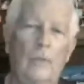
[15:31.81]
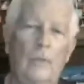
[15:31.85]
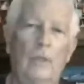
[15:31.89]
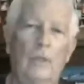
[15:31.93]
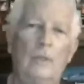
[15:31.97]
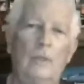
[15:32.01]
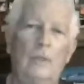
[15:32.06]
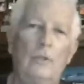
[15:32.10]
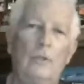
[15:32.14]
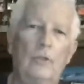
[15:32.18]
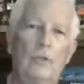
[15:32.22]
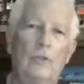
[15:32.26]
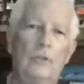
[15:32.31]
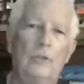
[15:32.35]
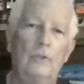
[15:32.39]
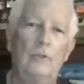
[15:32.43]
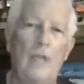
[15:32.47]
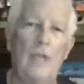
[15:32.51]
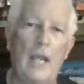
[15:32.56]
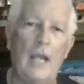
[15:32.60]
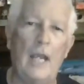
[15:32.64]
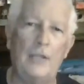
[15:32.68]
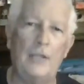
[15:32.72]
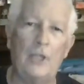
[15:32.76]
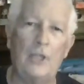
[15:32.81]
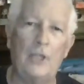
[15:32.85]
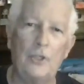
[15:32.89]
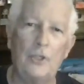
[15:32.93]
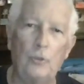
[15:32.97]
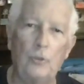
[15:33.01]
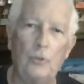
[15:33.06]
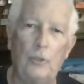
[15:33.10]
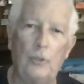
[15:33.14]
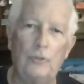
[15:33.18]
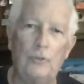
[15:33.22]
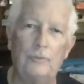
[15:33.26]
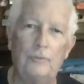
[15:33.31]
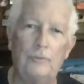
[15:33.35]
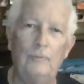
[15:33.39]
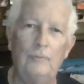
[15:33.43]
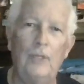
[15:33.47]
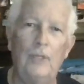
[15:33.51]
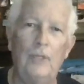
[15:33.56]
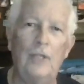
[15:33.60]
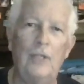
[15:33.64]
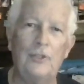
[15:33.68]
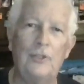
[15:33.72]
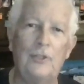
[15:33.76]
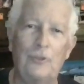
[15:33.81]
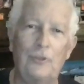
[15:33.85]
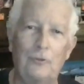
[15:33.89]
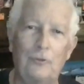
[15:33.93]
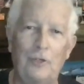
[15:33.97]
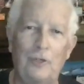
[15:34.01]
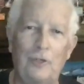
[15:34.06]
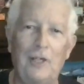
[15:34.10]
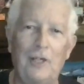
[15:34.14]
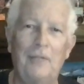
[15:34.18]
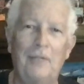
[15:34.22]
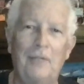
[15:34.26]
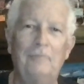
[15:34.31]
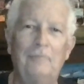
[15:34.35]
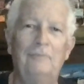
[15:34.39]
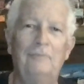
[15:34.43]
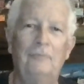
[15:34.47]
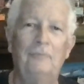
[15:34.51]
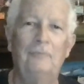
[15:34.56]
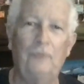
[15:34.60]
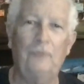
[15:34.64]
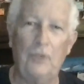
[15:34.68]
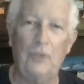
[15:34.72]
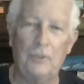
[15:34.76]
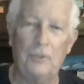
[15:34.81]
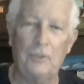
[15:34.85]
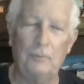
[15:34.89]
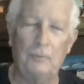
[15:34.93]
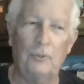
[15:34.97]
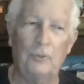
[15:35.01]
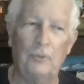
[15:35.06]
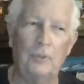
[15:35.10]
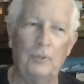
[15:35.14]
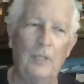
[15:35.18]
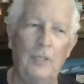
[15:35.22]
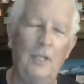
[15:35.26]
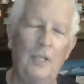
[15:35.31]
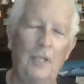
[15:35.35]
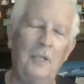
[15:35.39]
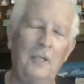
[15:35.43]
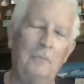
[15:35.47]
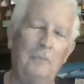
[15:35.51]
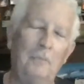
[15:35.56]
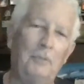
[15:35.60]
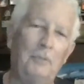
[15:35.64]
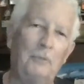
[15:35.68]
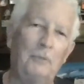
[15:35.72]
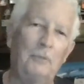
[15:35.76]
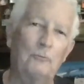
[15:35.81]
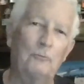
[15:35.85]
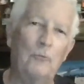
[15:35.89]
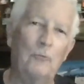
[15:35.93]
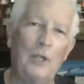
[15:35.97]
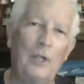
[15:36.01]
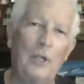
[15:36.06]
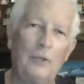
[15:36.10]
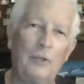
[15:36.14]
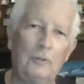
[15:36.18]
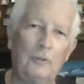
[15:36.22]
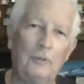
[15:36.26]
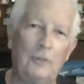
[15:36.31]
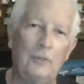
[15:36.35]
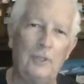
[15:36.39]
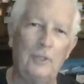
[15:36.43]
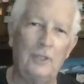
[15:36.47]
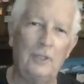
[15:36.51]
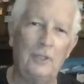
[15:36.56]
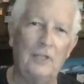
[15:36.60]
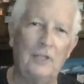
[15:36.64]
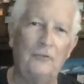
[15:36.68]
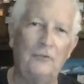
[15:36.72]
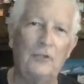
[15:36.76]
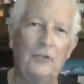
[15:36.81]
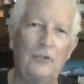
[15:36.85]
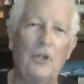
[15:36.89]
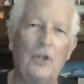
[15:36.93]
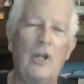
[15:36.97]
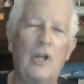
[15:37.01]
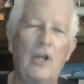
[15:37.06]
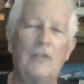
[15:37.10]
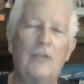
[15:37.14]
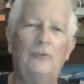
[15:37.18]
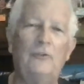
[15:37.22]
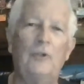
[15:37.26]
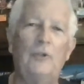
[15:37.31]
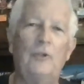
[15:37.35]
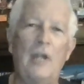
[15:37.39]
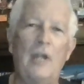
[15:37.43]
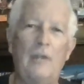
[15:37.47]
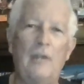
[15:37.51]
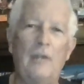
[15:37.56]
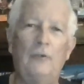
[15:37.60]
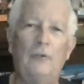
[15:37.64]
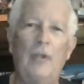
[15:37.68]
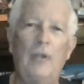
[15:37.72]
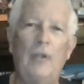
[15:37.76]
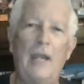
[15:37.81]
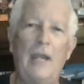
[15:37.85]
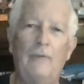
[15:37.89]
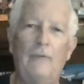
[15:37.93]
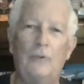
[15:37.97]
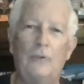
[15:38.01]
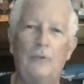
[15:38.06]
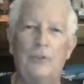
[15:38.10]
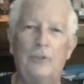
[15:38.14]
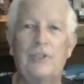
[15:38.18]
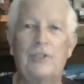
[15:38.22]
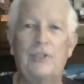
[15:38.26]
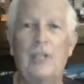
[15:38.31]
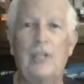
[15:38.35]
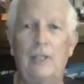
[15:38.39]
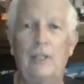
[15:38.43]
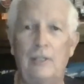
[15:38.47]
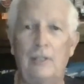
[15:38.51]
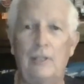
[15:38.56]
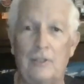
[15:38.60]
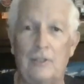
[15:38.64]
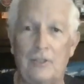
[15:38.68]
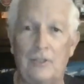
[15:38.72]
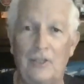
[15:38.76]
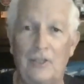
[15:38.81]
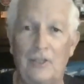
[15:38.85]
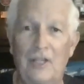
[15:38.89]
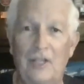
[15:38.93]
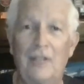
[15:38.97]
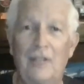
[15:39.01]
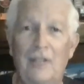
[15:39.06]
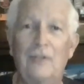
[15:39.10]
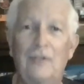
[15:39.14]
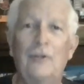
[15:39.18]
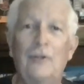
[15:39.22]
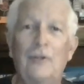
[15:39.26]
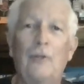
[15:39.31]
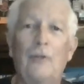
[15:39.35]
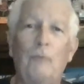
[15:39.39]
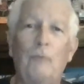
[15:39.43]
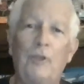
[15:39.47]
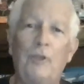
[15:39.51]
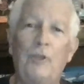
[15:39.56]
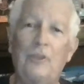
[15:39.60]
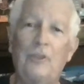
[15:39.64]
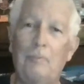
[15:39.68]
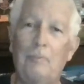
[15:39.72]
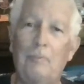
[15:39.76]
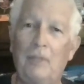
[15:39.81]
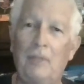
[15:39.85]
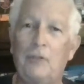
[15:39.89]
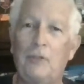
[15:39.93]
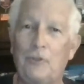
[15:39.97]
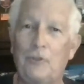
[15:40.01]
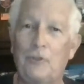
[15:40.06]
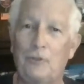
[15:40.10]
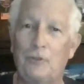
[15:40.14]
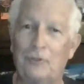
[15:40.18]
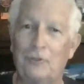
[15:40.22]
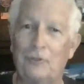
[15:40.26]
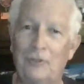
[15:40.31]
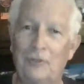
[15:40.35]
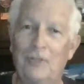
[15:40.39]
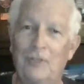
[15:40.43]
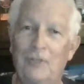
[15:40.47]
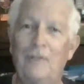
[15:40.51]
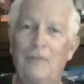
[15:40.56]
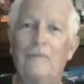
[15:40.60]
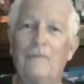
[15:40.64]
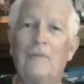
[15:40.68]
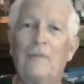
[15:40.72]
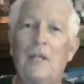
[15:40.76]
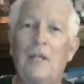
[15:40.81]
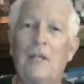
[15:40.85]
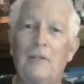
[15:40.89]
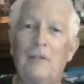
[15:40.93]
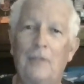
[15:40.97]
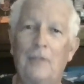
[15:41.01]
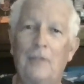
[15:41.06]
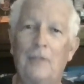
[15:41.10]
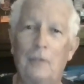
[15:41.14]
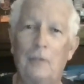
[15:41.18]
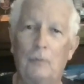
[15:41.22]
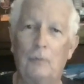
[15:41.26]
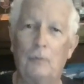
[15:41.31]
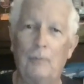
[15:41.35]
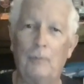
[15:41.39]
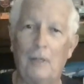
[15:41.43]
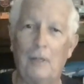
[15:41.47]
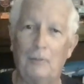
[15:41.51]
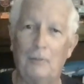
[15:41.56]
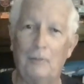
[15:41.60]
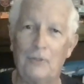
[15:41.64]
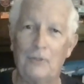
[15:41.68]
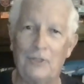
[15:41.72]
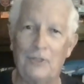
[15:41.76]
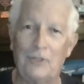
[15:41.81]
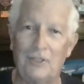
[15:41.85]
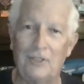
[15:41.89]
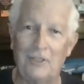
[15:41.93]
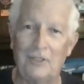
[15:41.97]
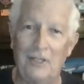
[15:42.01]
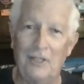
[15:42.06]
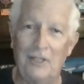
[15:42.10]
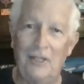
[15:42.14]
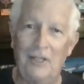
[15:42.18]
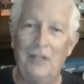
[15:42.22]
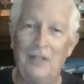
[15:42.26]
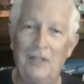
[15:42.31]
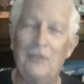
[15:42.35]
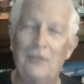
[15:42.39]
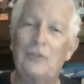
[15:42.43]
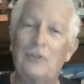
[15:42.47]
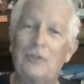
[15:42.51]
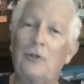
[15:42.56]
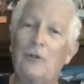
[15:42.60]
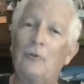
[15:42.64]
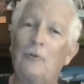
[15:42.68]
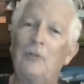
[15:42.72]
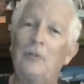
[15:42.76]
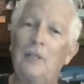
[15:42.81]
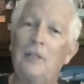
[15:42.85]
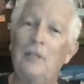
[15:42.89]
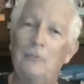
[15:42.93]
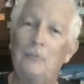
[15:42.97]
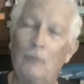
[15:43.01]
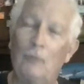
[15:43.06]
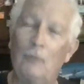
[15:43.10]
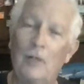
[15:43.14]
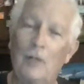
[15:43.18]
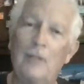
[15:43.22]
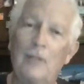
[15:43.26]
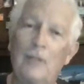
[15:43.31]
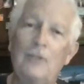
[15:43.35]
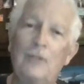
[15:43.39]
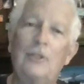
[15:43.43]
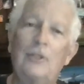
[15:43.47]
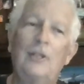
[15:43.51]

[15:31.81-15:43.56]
you could access Twitter, Instagram, Facebook, but rarely did a photographer ever have their settings with the picture that they were publishing. So it was